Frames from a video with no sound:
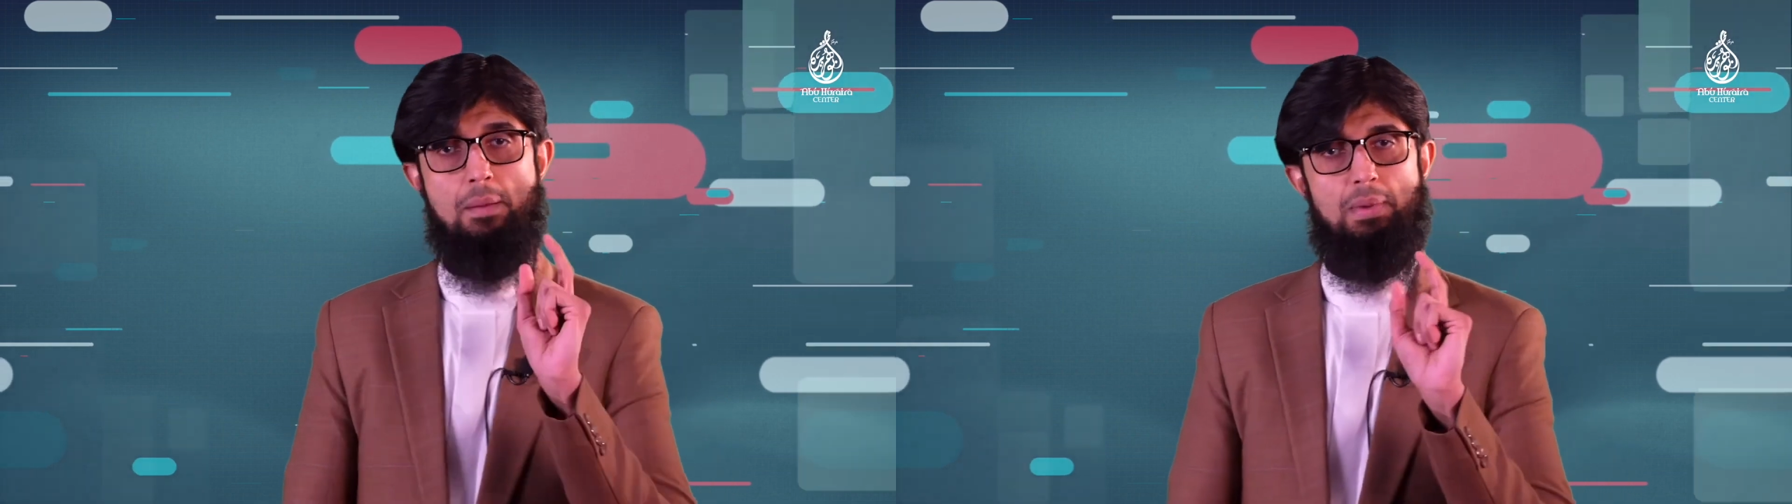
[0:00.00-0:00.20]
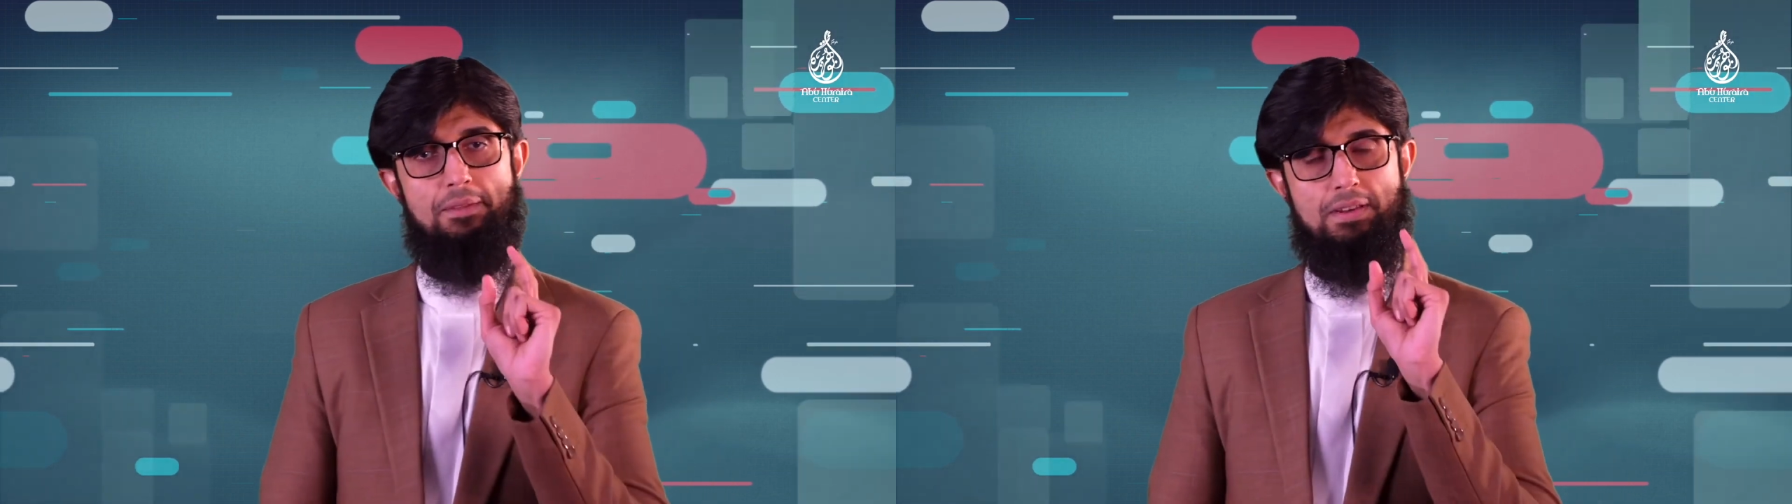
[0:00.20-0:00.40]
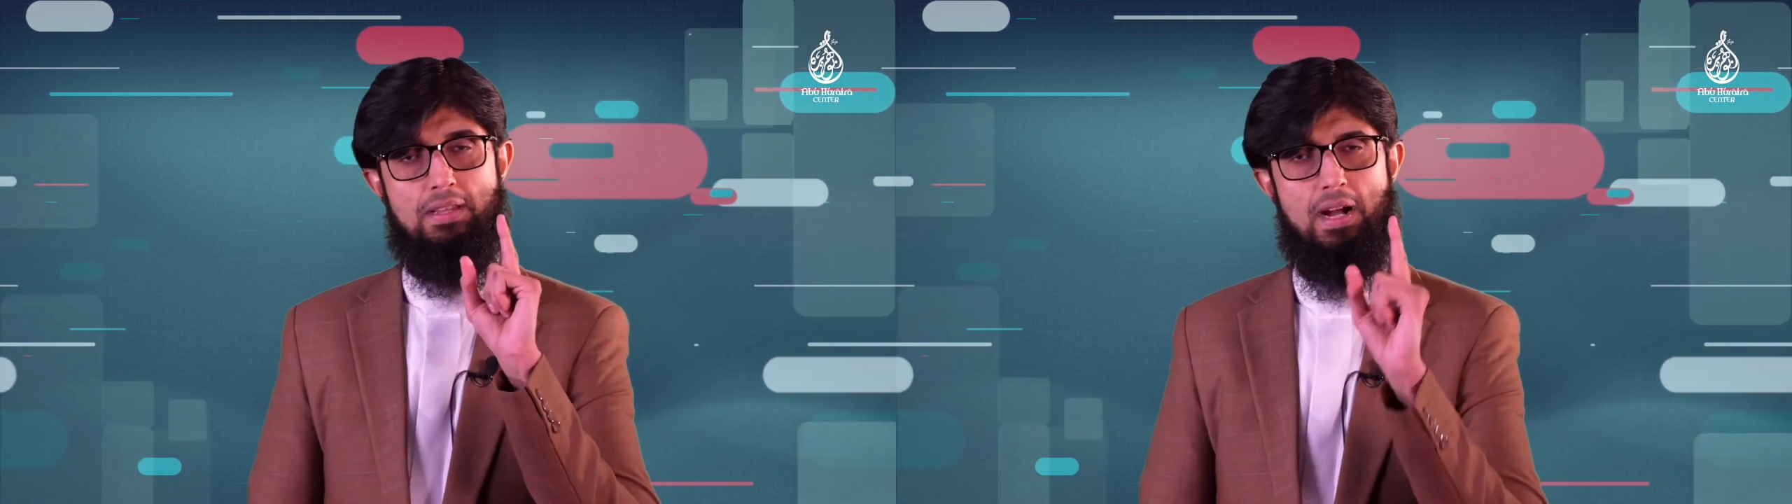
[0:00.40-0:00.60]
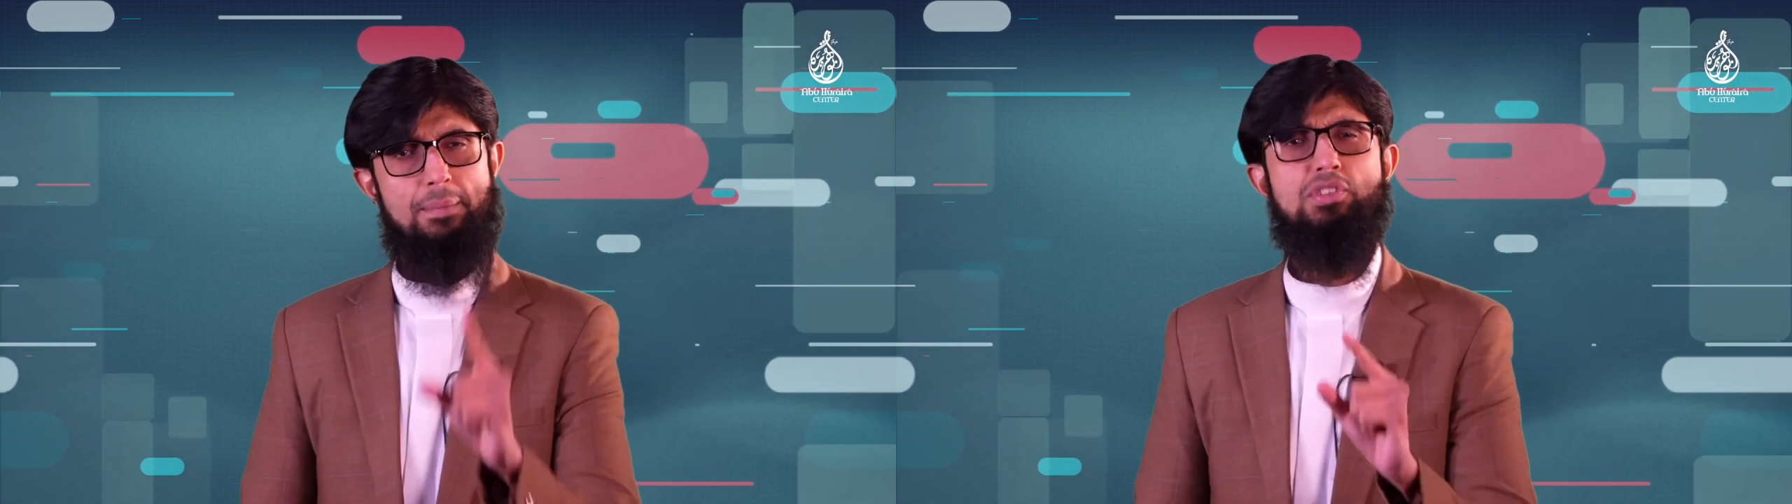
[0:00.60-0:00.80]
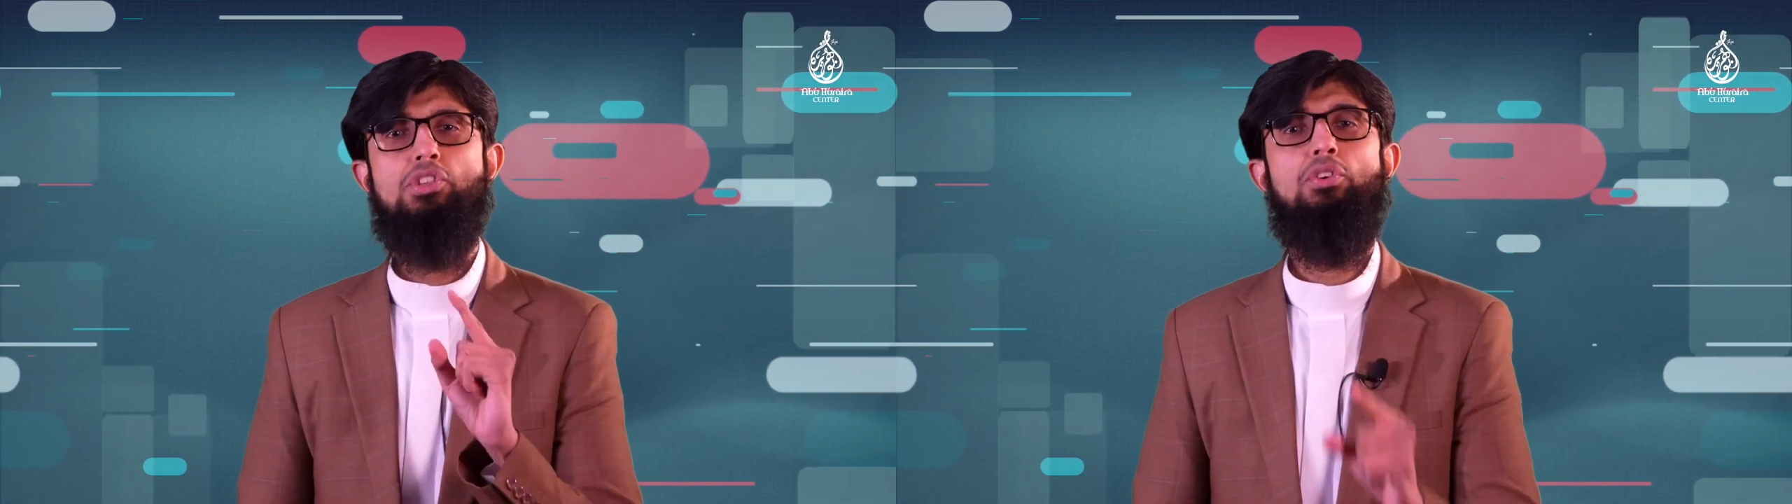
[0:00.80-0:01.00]
but if it
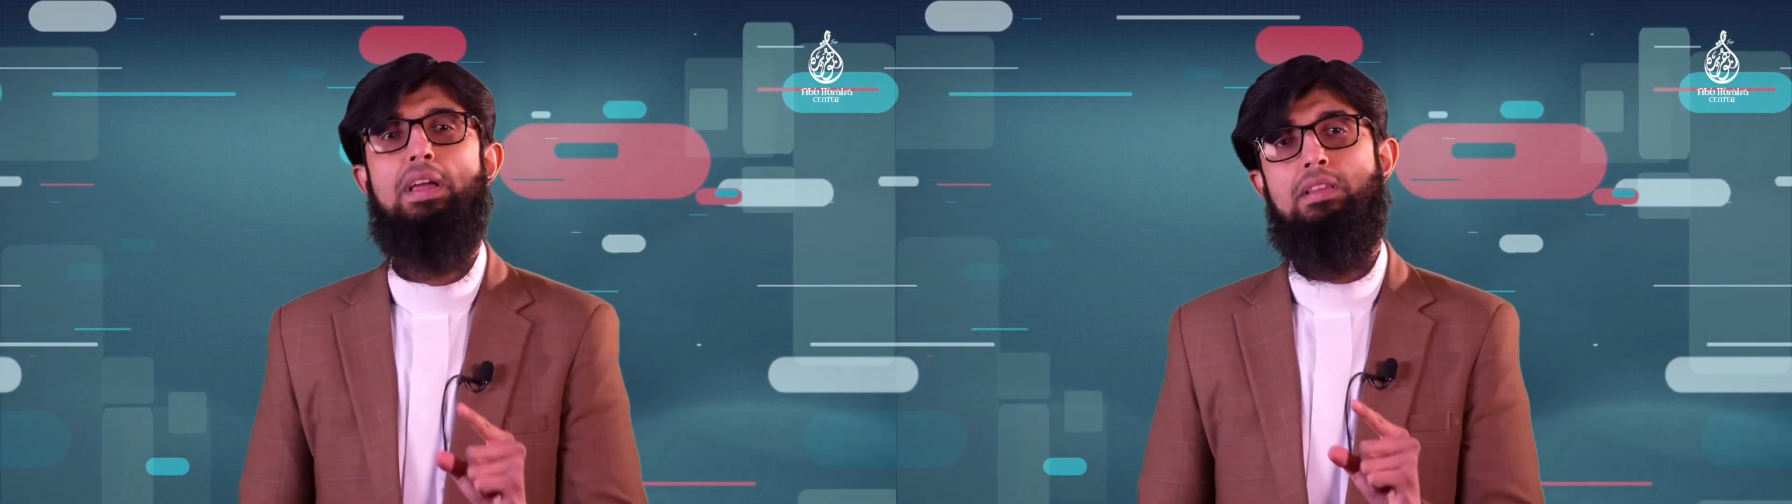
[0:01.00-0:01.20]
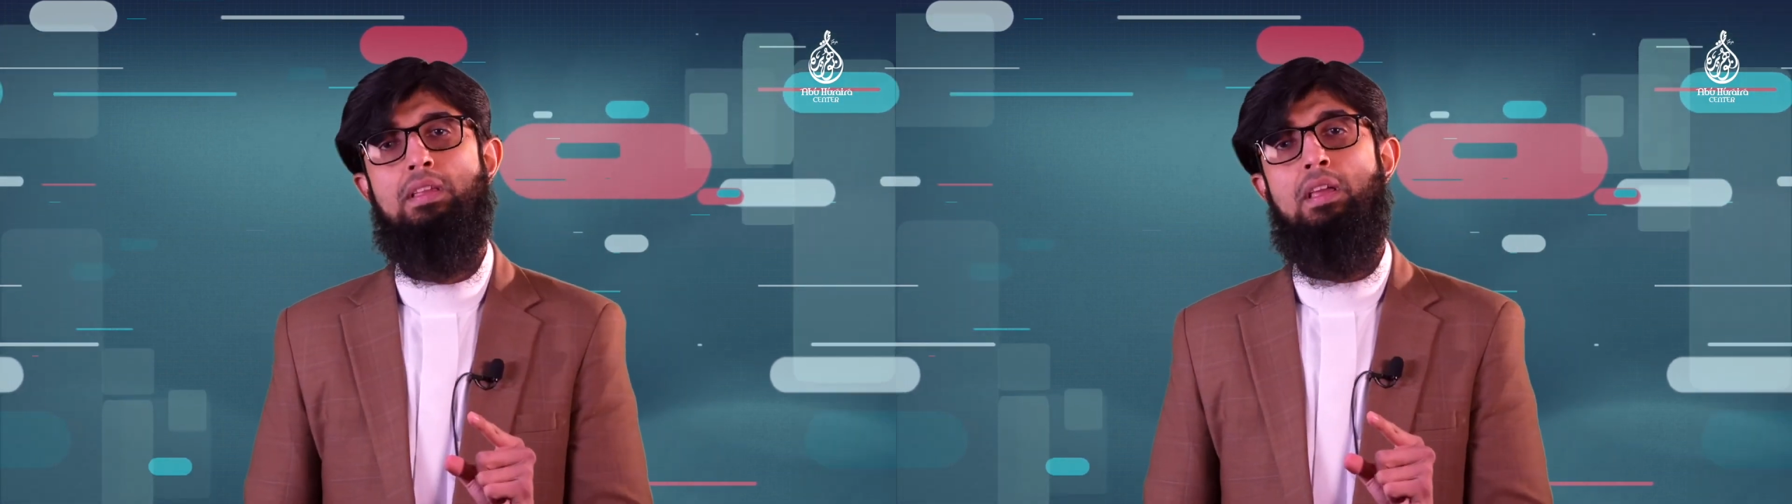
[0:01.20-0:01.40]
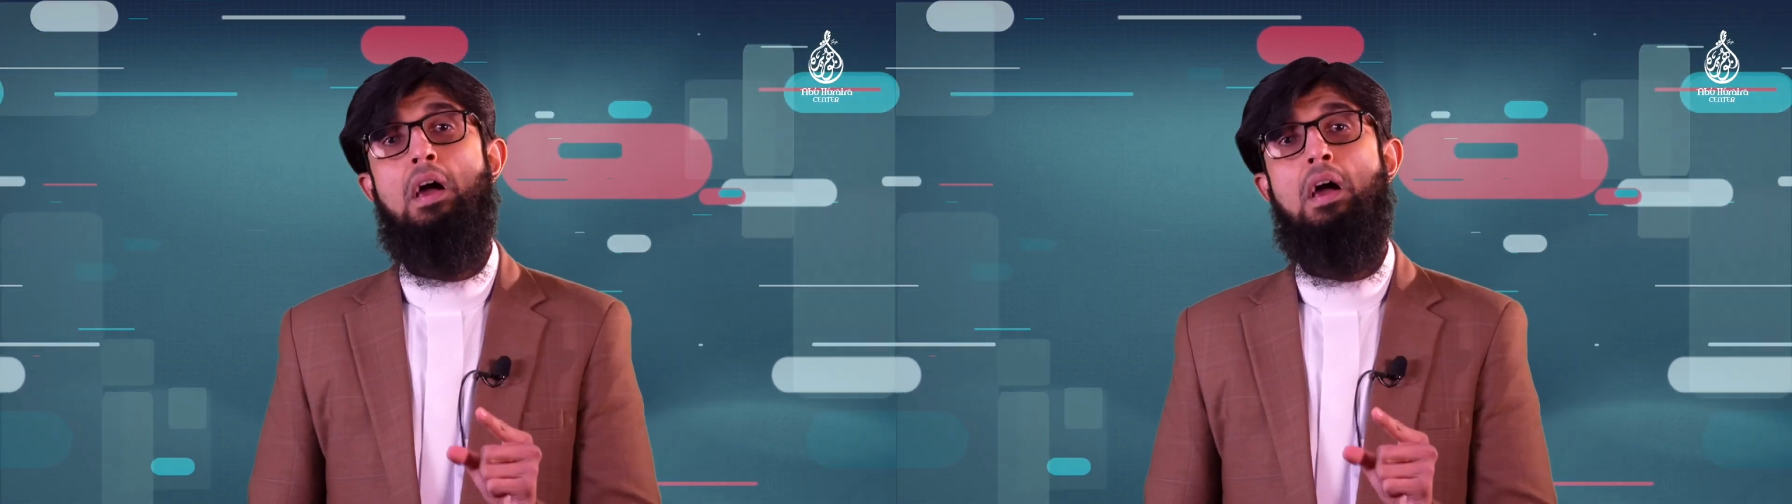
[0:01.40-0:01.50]
comes to it,